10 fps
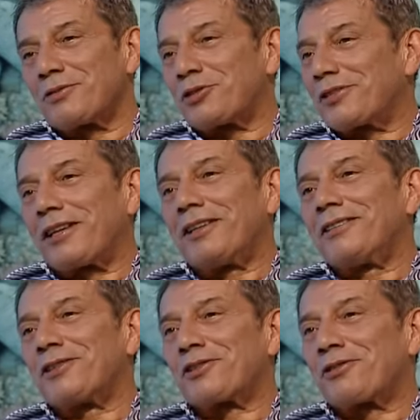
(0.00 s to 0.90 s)
You started in
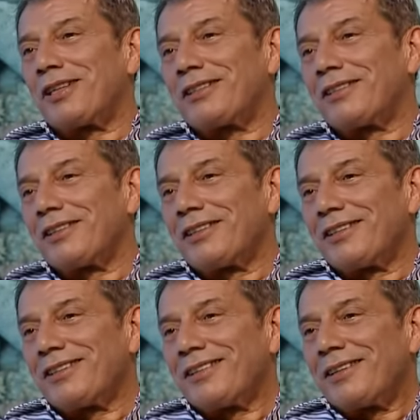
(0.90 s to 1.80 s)
the street,
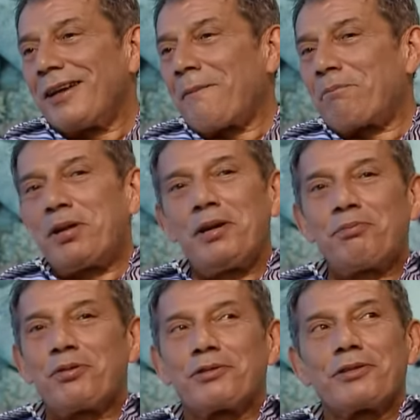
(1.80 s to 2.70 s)
and
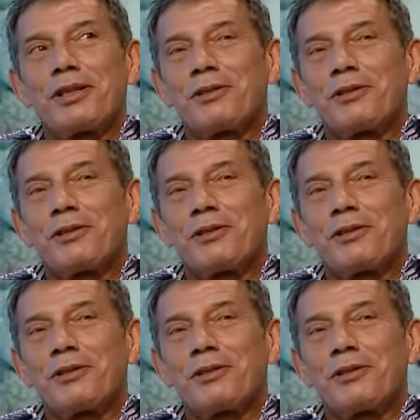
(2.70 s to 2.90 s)
people,